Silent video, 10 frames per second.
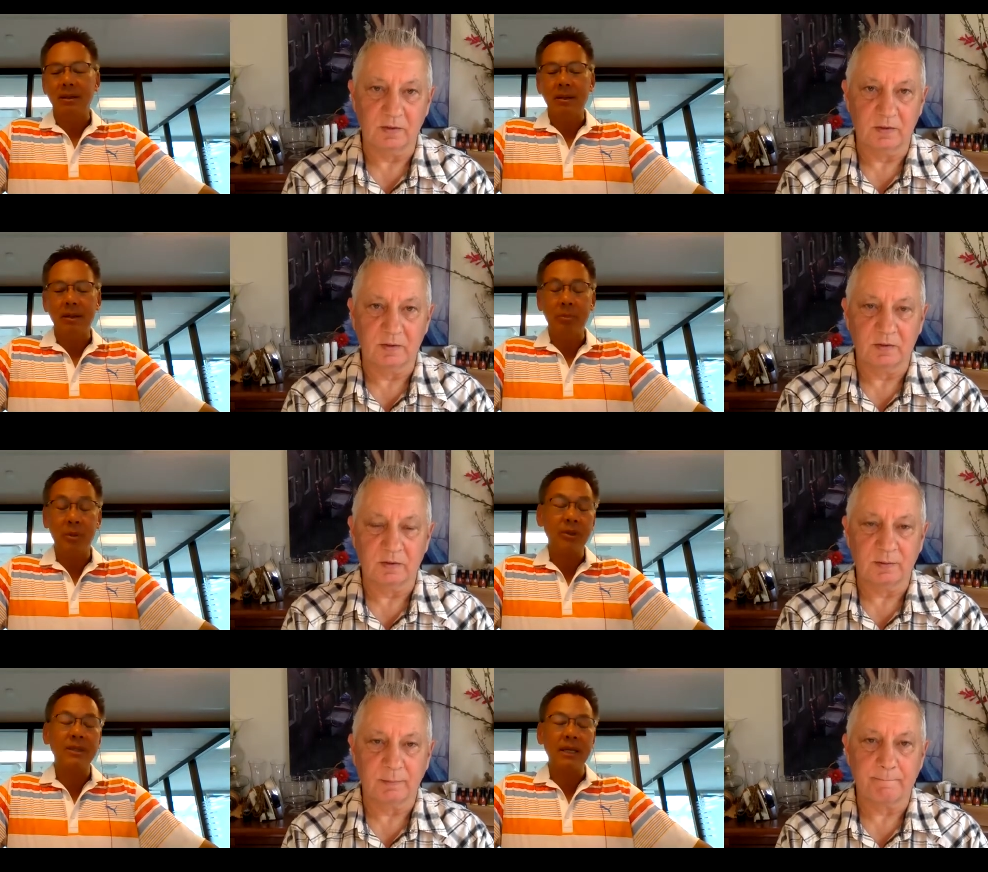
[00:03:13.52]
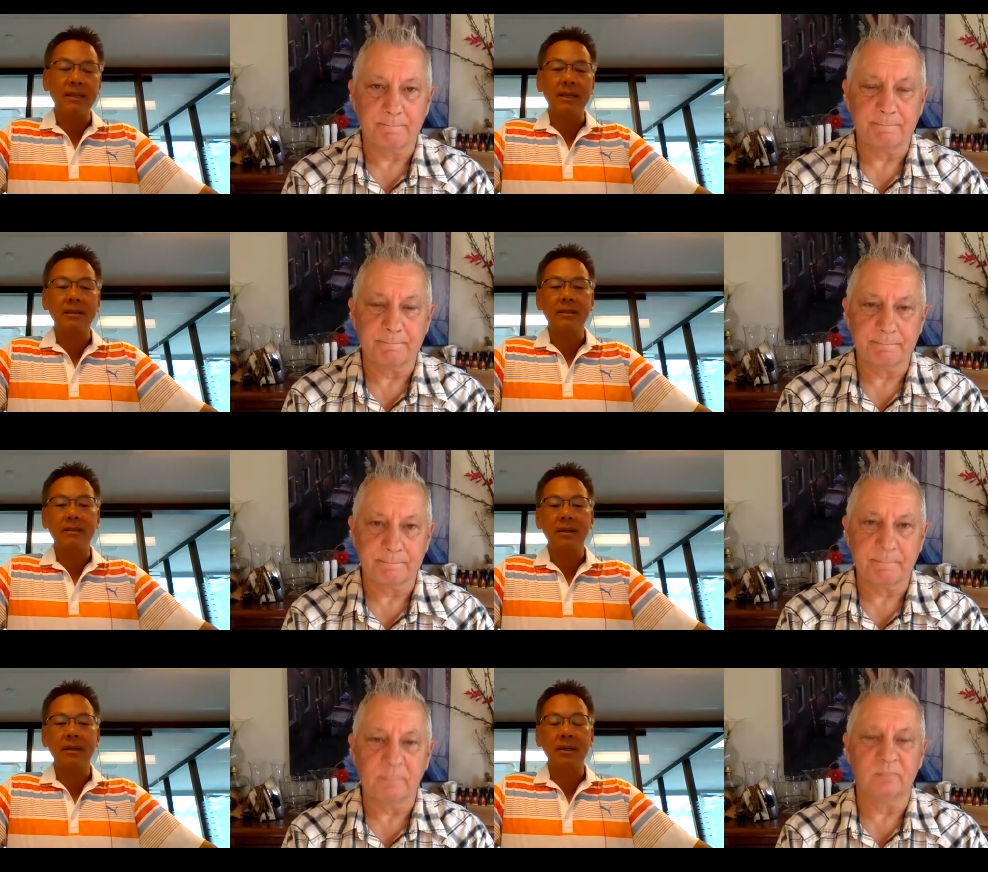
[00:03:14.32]
Speaker 1: uh, pure tech
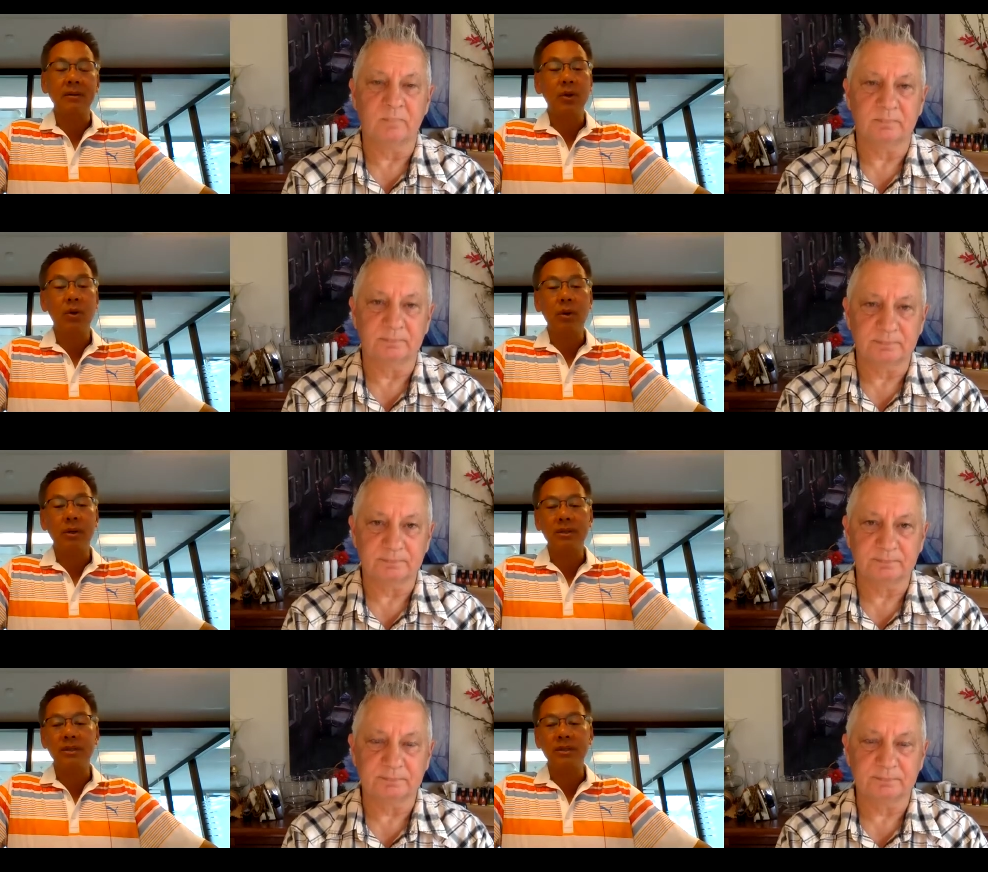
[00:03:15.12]
tenants uh, in the core.